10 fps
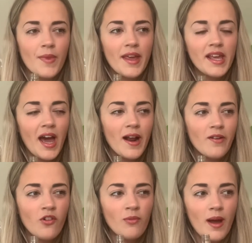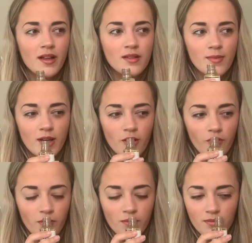It kind of reminds me
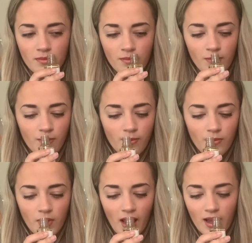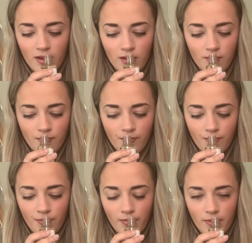of, like,
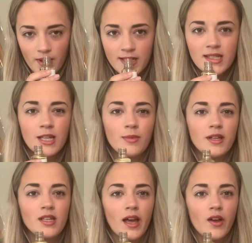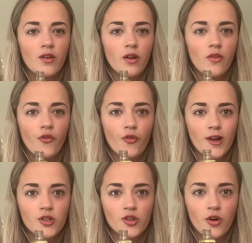similar to like
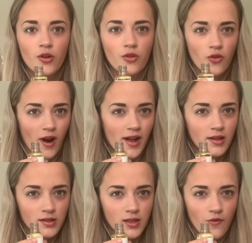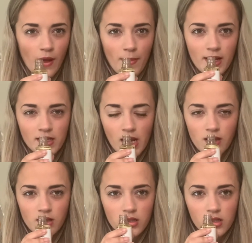fresh cut grass, if that makes
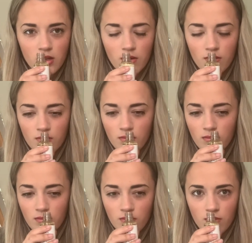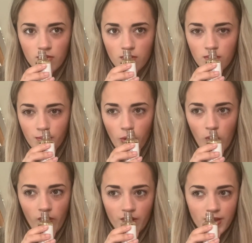sense. But
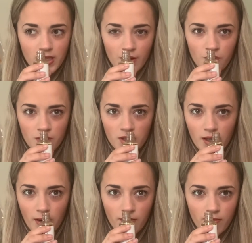with a citrusy,